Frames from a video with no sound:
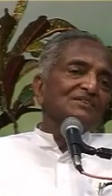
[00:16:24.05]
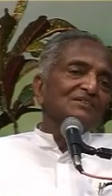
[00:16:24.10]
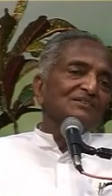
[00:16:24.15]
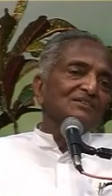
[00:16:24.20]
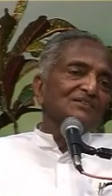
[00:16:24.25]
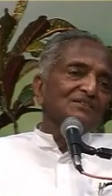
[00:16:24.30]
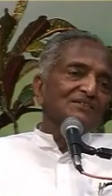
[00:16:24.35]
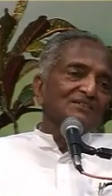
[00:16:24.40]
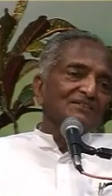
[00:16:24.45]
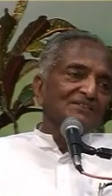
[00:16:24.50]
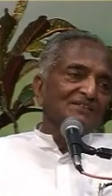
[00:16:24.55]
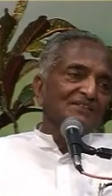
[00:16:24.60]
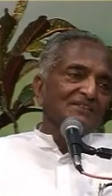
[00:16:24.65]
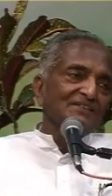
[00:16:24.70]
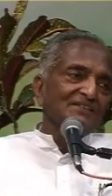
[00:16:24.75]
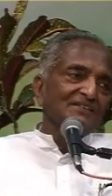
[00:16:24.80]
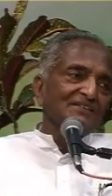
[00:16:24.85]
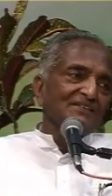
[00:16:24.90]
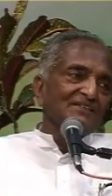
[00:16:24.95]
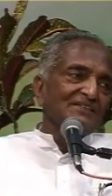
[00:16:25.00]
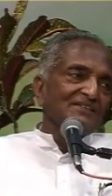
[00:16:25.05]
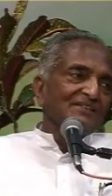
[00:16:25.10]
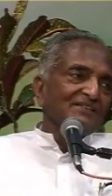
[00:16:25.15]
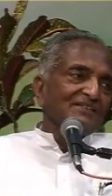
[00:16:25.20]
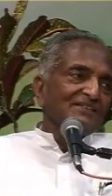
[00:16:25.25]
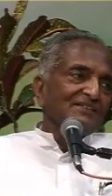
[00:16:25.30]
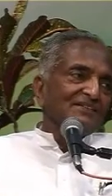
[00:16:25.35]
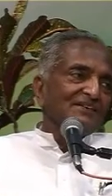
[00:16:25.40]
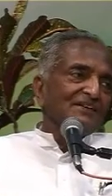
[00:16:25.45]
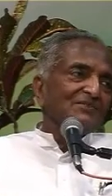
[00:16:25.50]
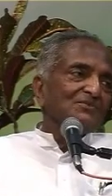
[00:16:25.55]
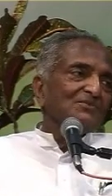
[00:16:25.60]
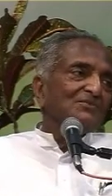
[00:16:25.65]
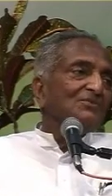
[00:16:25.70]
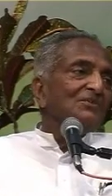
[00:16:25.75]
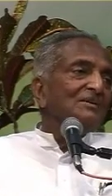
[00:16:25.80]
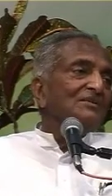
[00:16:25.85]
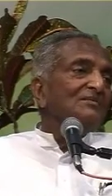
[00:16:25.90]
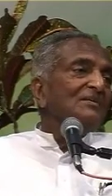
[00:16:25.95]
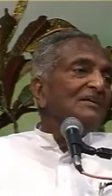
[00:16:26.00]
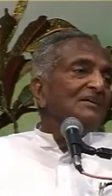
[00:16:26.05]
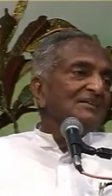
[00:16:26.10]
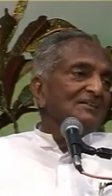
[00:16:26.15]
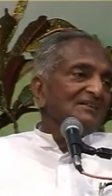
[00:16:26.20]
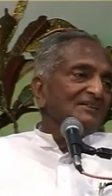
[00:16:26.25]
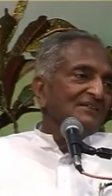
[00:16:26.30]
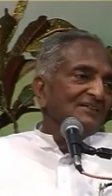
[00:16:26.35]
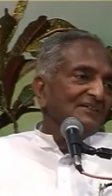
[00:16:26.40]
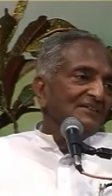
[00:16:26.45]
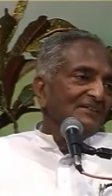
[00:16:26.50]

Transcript: and thought that who am I?